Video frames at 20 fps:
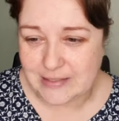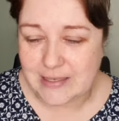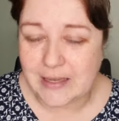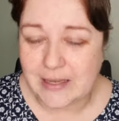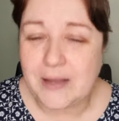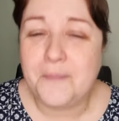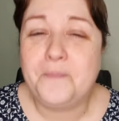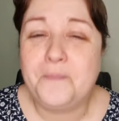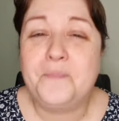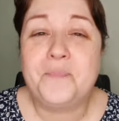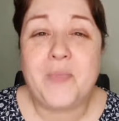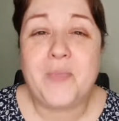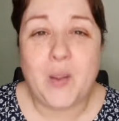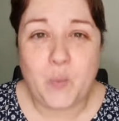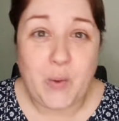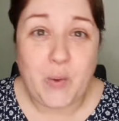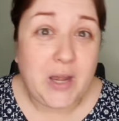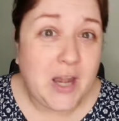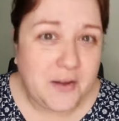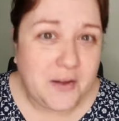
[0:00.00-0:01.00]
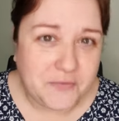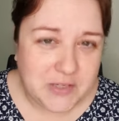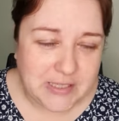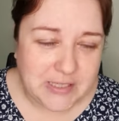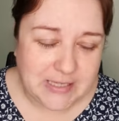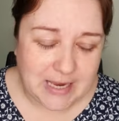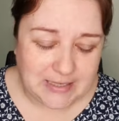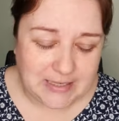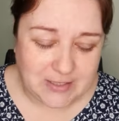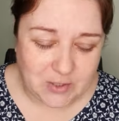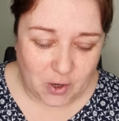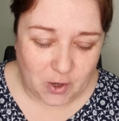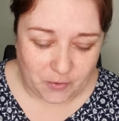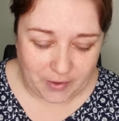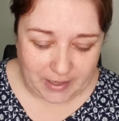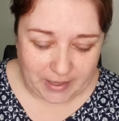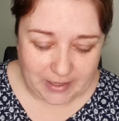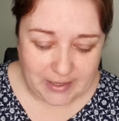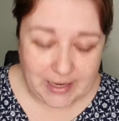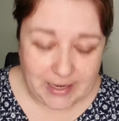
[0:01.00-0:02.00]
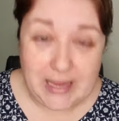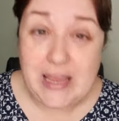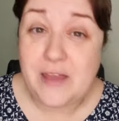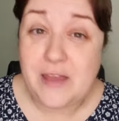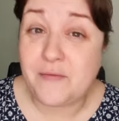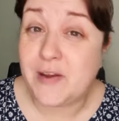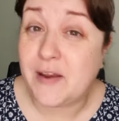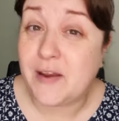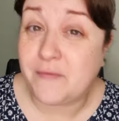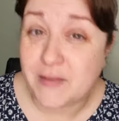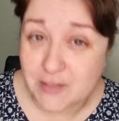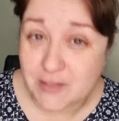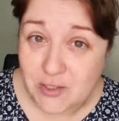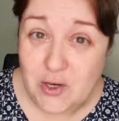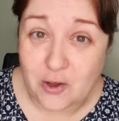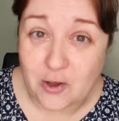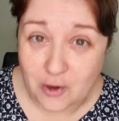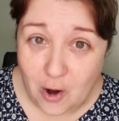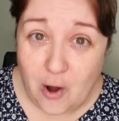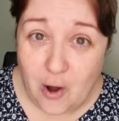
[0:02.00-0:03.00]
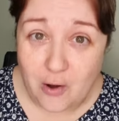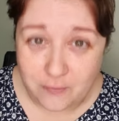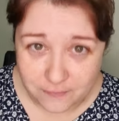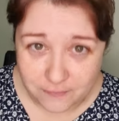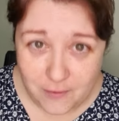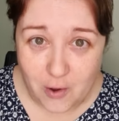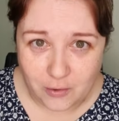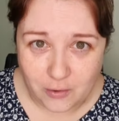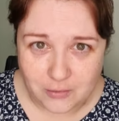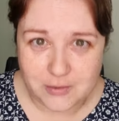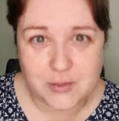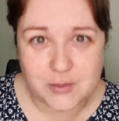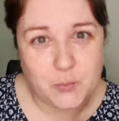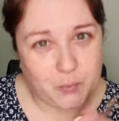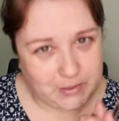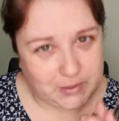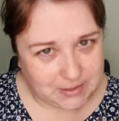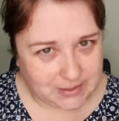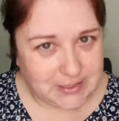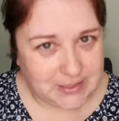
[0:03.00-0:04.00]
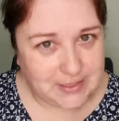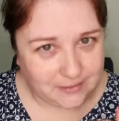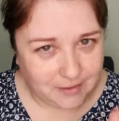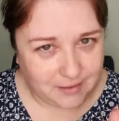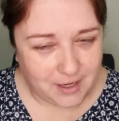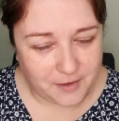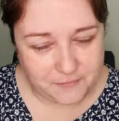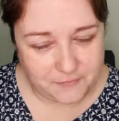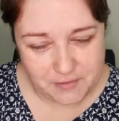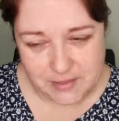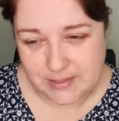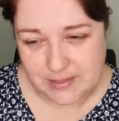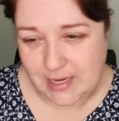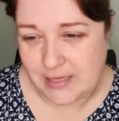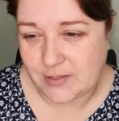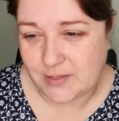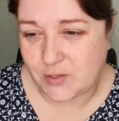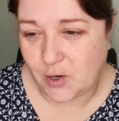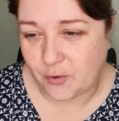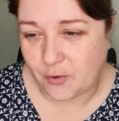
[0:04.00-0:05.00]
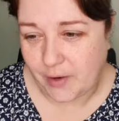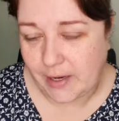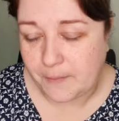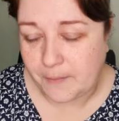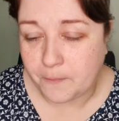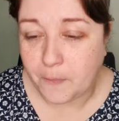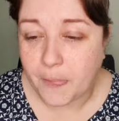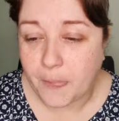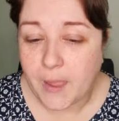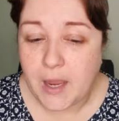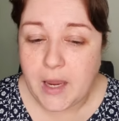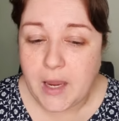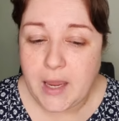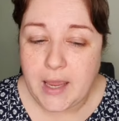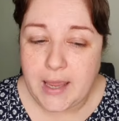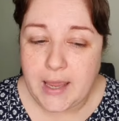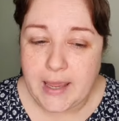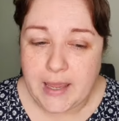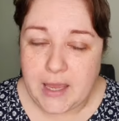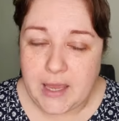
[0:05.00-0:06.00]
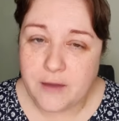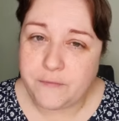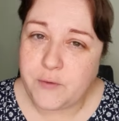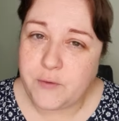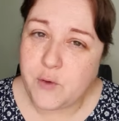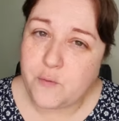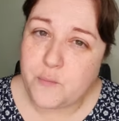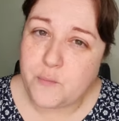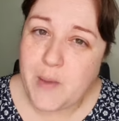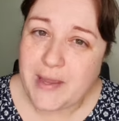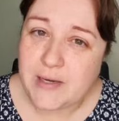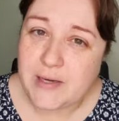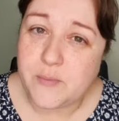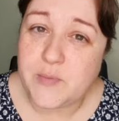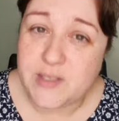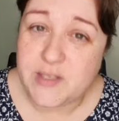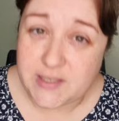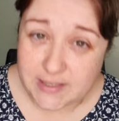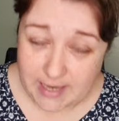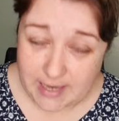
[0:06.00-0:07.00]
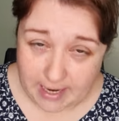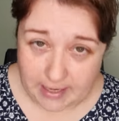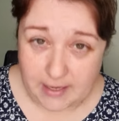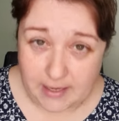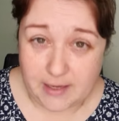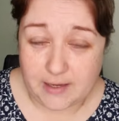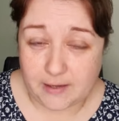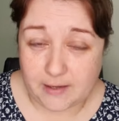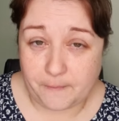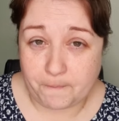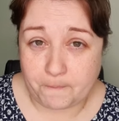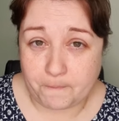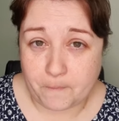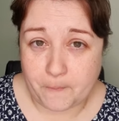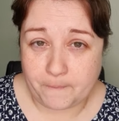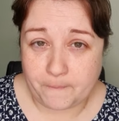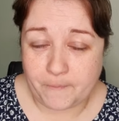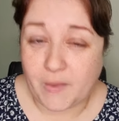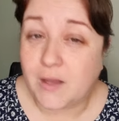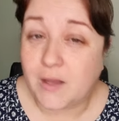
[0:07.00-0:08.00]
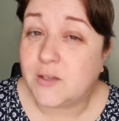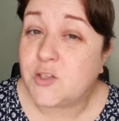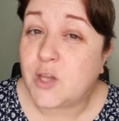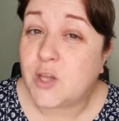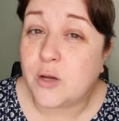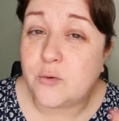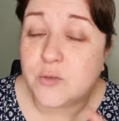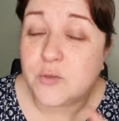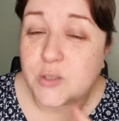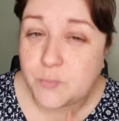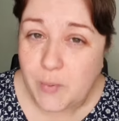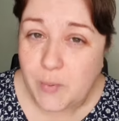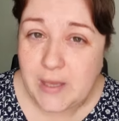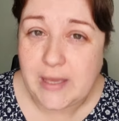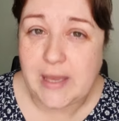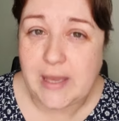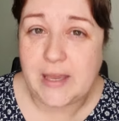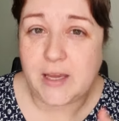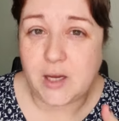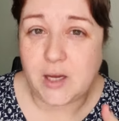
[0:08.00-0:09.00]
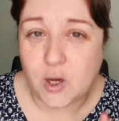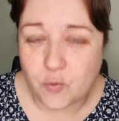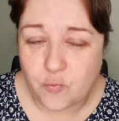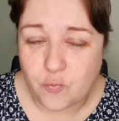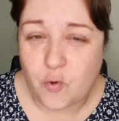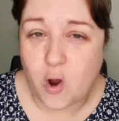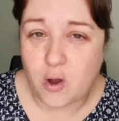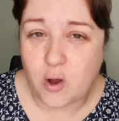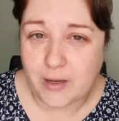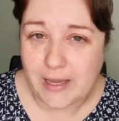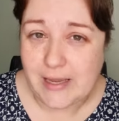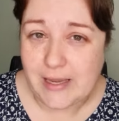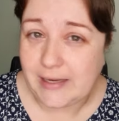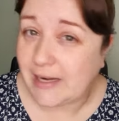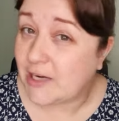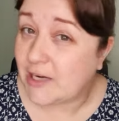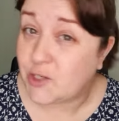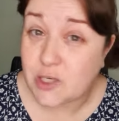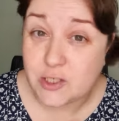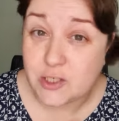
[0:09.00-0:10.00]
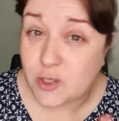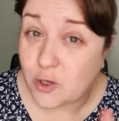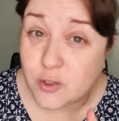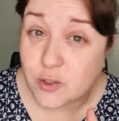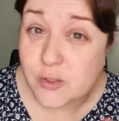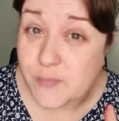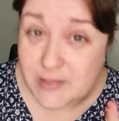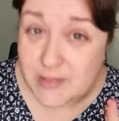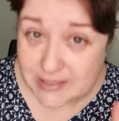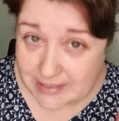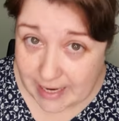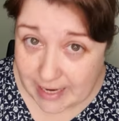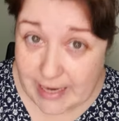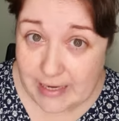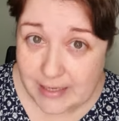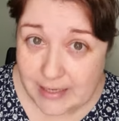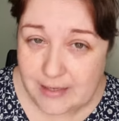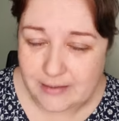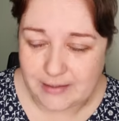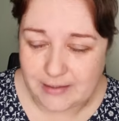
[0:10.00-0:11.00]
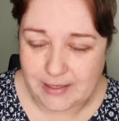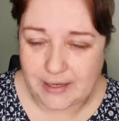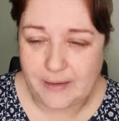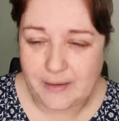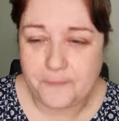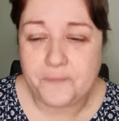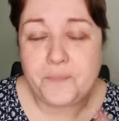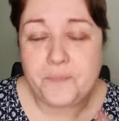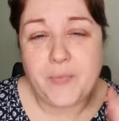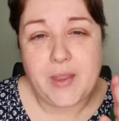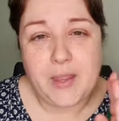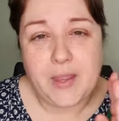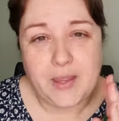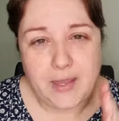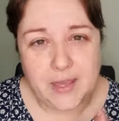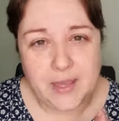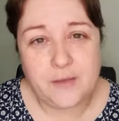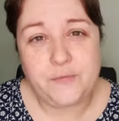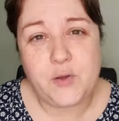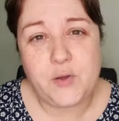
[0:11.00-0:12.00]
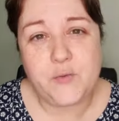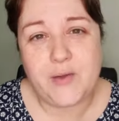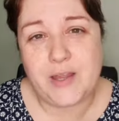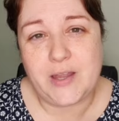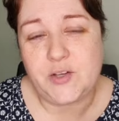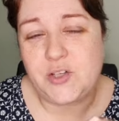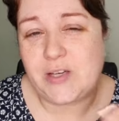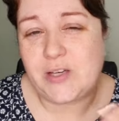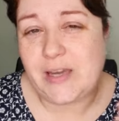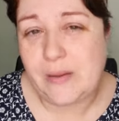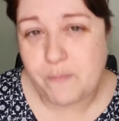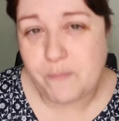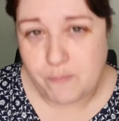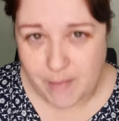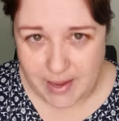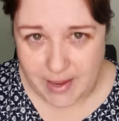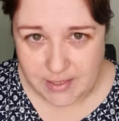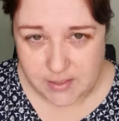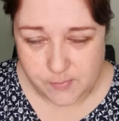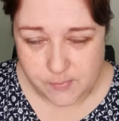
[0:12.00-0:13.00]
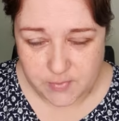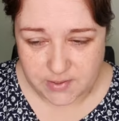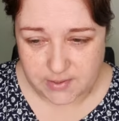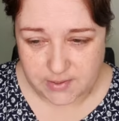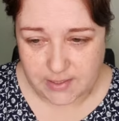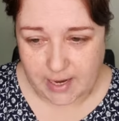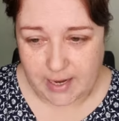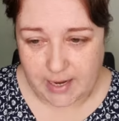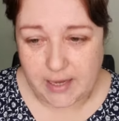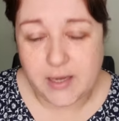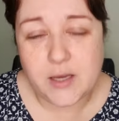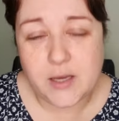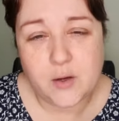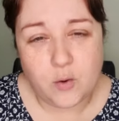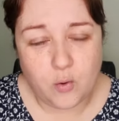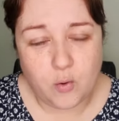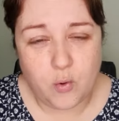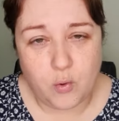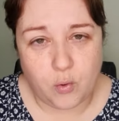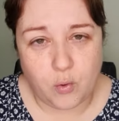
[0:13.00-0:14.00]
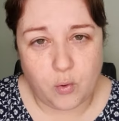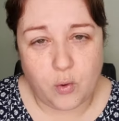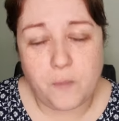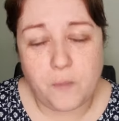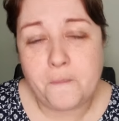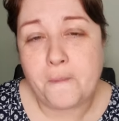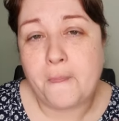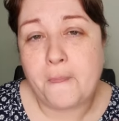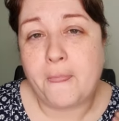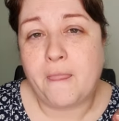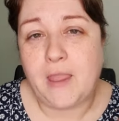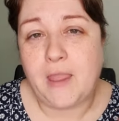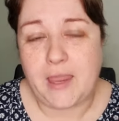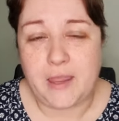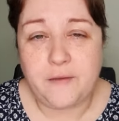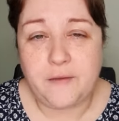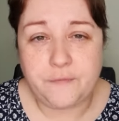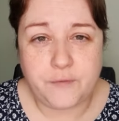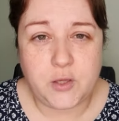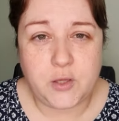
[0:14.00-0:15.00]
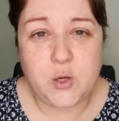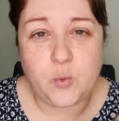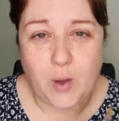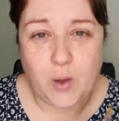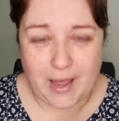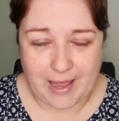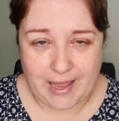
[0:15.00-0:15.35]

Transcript: We love to say sorry, even if it's not our fault. We still love to say sorry. If you've made a mistake, so speaking wrong English is not a mistake, yeah? If you've actually made a mistake, or if you have